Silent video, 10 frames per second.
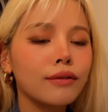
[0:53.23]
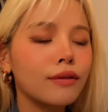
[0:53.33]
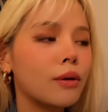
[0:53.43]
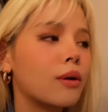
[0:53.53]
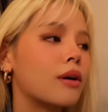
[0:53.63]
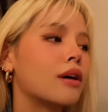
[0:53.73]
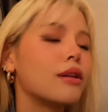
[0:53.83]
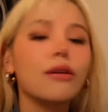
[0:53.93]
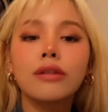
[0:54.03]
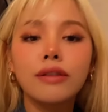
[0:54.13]

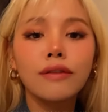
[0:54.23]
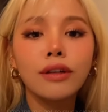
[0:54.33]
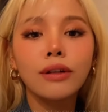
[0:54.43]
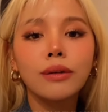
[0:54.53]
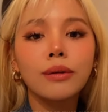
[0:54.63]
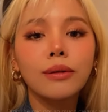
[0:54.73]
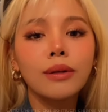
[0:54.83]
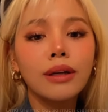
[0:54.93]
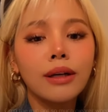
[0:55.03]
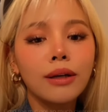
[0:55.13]
For those of
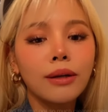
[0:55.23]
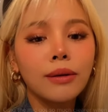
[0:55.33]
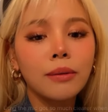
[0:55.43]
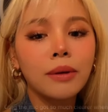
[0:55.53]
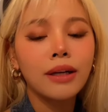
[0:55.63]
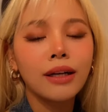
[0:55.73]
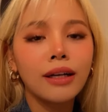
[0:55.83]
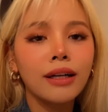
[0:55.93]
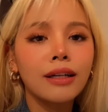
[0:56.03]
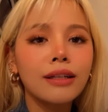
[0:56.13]
you
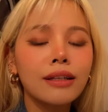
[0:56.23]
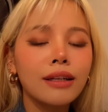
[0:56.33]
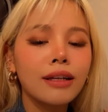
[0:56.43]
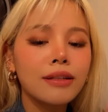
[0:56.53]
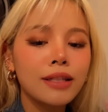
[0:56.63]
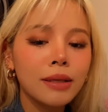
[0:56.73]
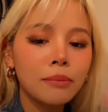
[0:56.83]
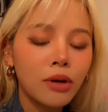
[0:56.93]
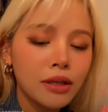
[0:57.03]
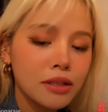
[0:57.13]
where in
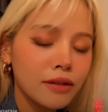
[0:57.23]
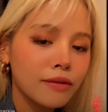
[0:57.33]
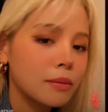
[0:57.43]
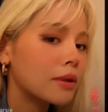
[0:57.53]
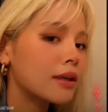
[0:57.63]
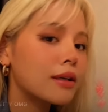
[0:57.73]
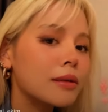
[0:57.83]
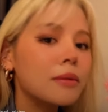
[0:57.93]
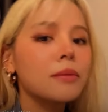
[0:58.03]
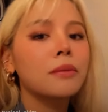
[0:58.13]
some parts of the
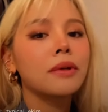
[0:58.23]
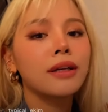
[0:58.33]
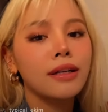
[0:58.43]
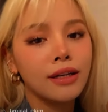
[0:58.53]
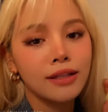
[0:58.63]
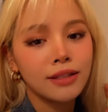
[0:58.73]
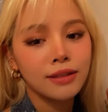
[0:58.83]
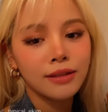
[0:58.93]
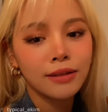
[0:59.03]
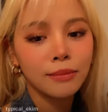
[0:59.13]
world where
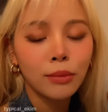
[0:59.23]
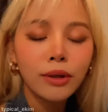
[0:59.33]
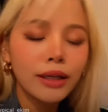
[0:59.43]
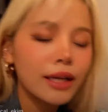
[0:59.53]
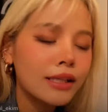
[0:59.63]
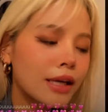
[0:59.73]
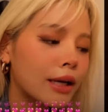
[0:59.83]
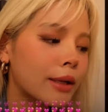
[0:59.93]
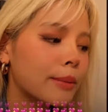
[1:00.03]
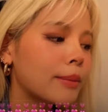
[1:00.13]
it's the morning
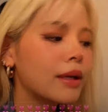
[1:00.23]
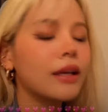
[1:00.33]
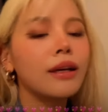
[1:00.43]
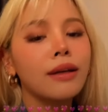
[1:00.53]
time,